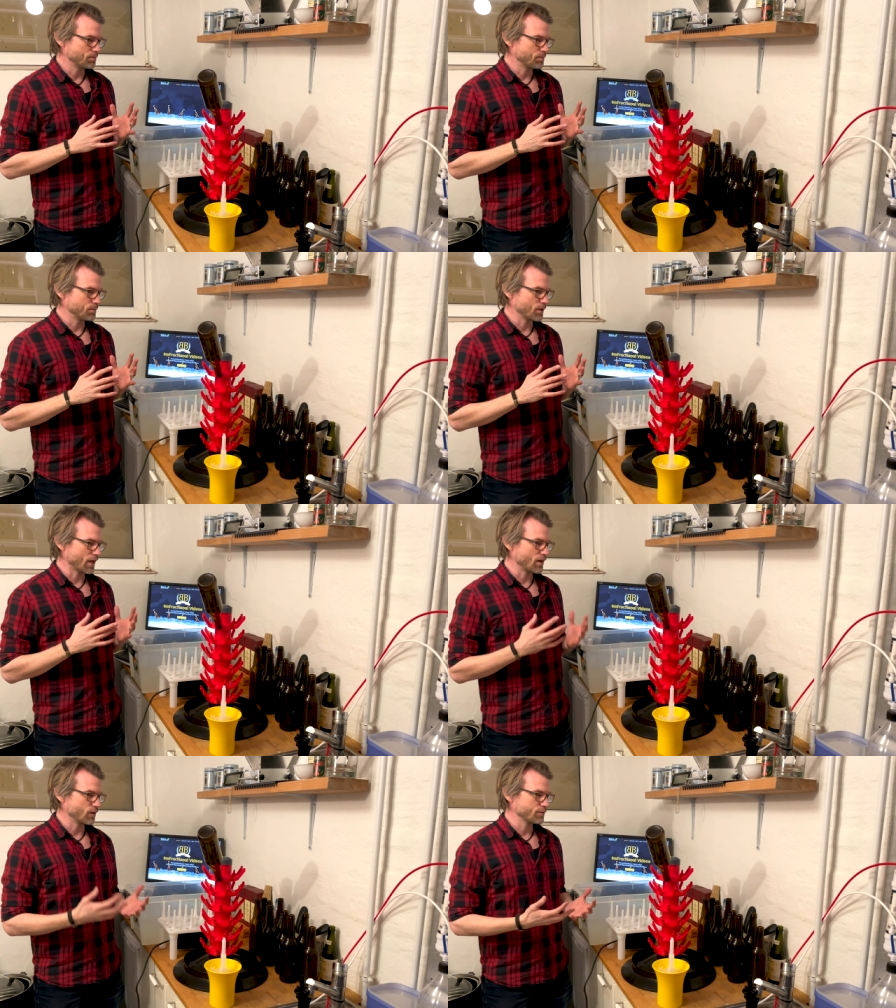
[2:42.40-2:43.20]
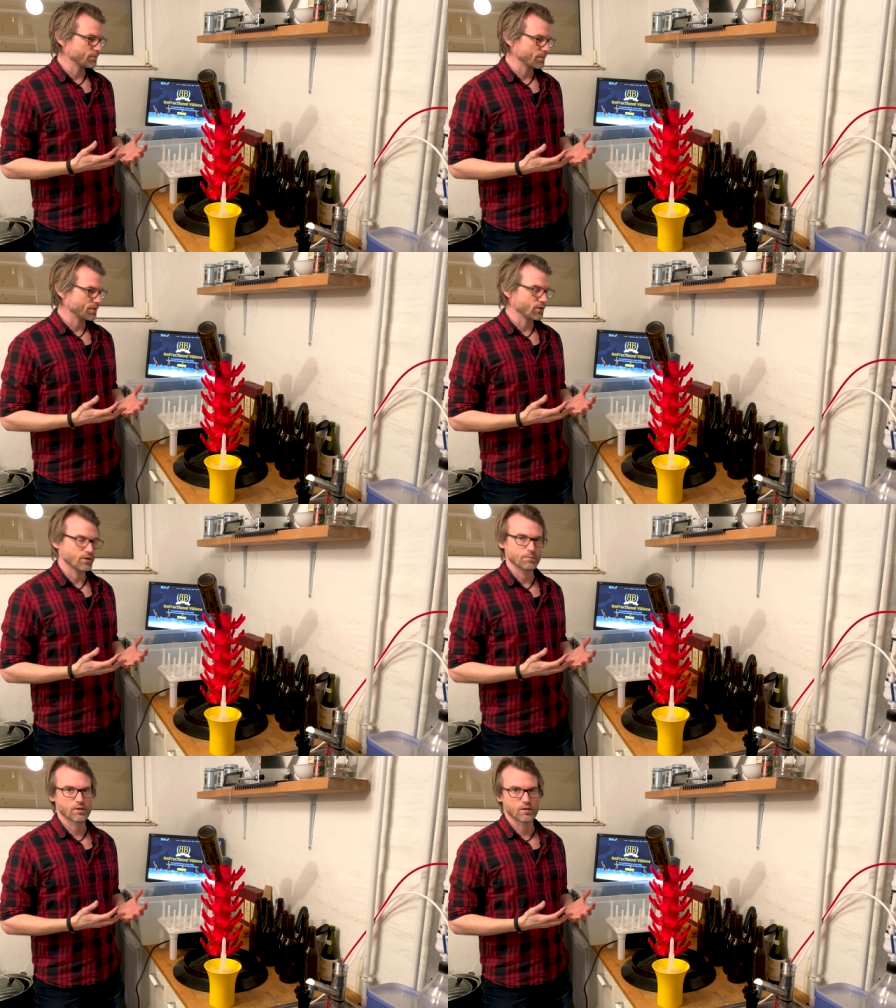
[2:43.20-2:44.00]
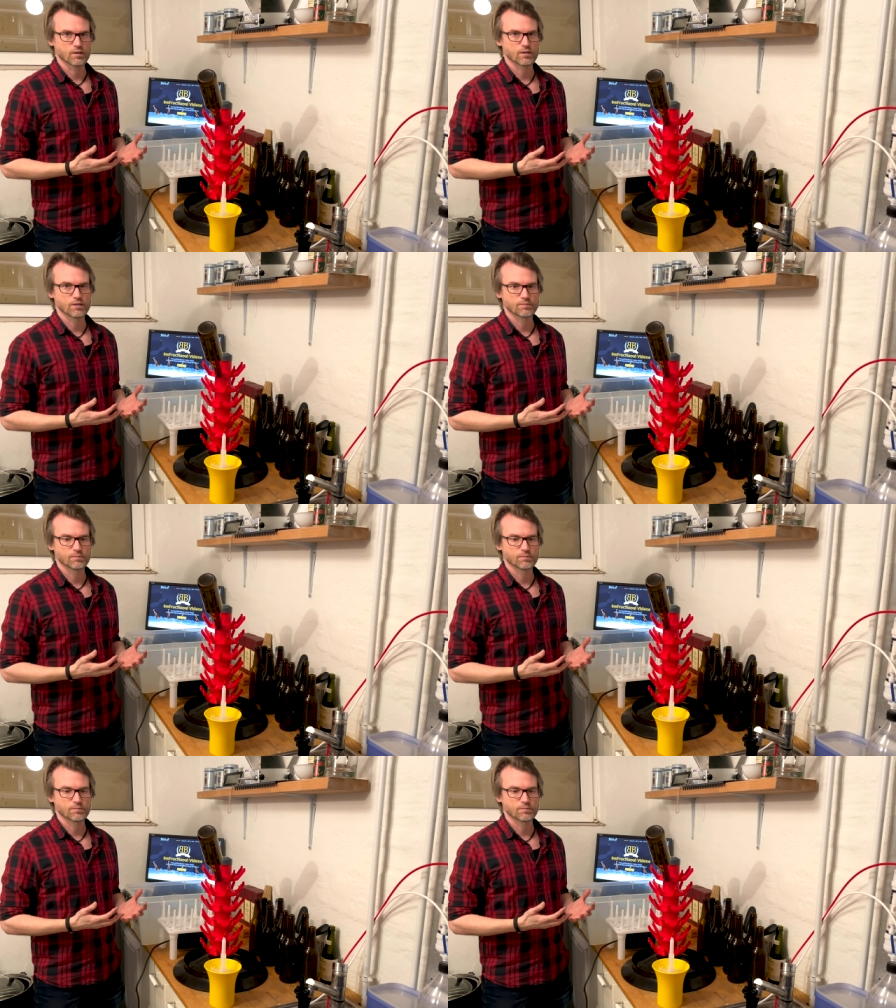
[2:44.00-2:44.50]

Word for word: but I love my beer in bottles.